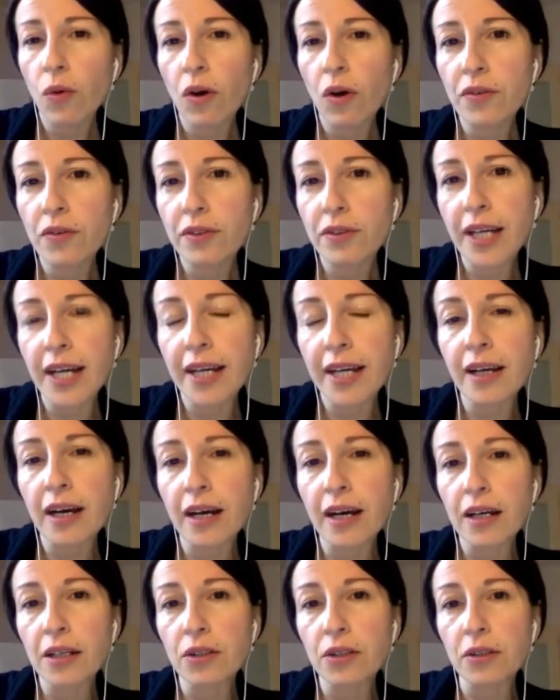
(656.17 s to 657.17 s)
Then
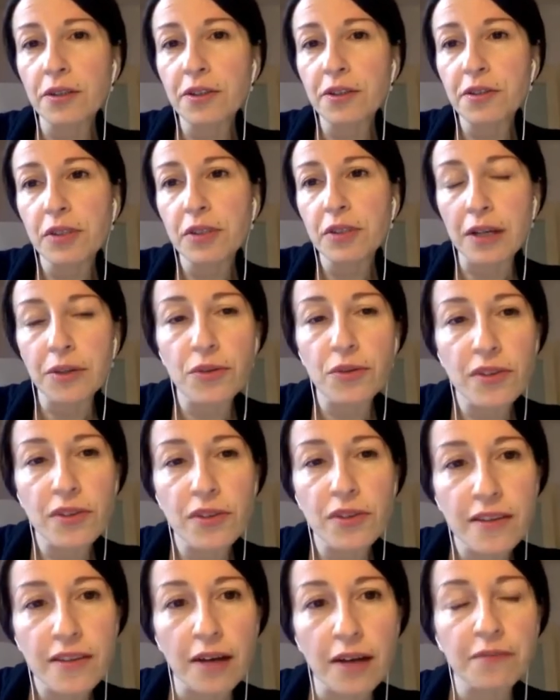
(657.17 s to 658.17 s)
I also would like to
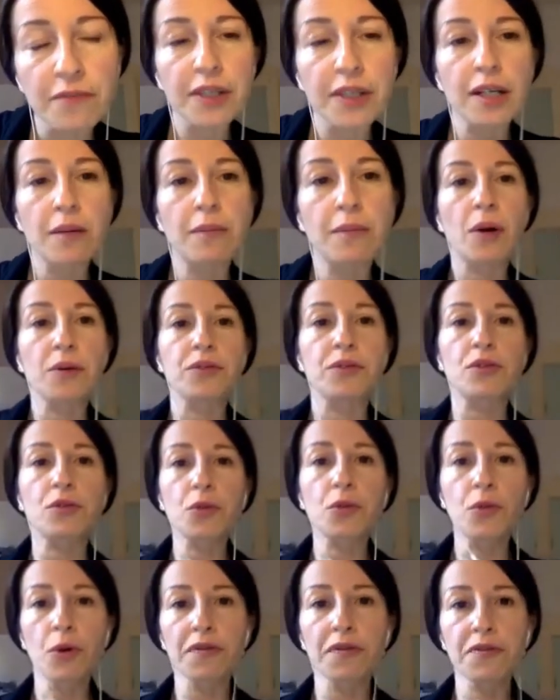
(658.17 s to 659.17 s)
say something about these
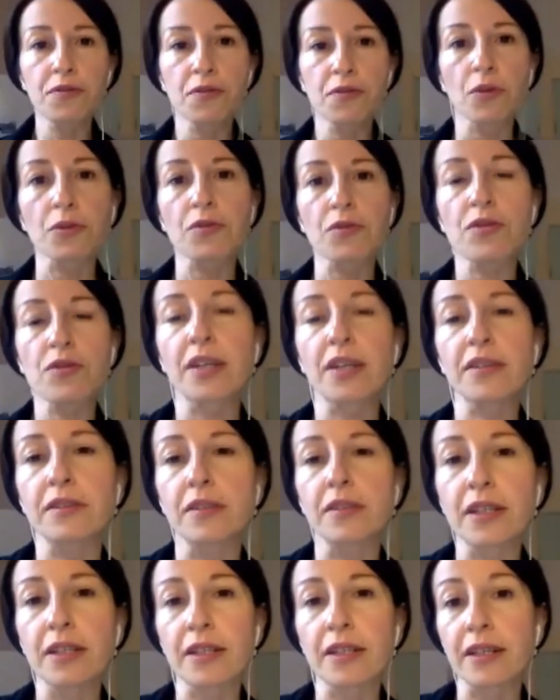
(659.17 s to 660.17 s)
course notes
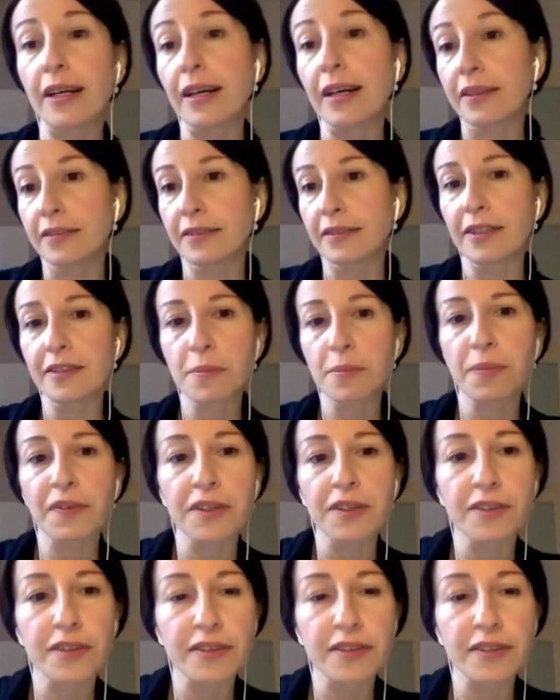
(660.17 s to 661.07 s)
and this printed